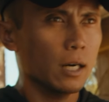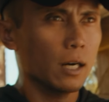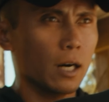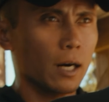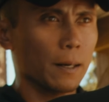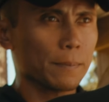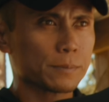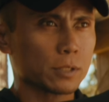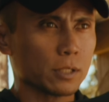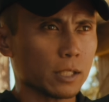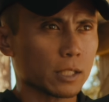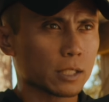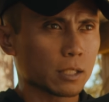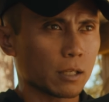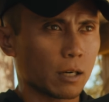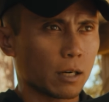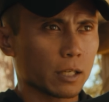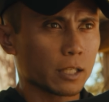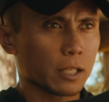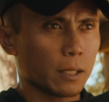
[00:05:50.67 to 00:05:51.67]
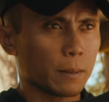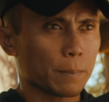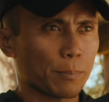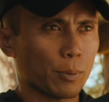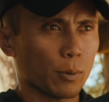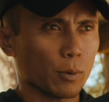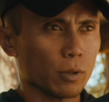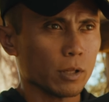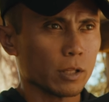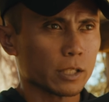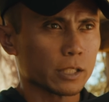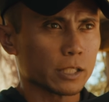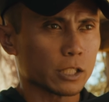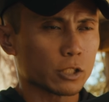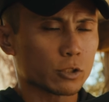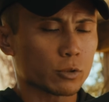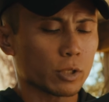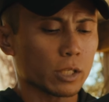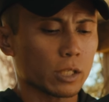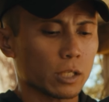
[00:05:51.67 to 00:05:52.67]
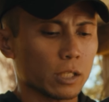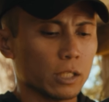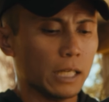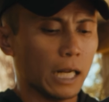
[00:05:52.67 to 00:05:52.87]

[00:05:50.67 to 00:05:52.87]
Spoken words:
up to the target, pulling the trigger.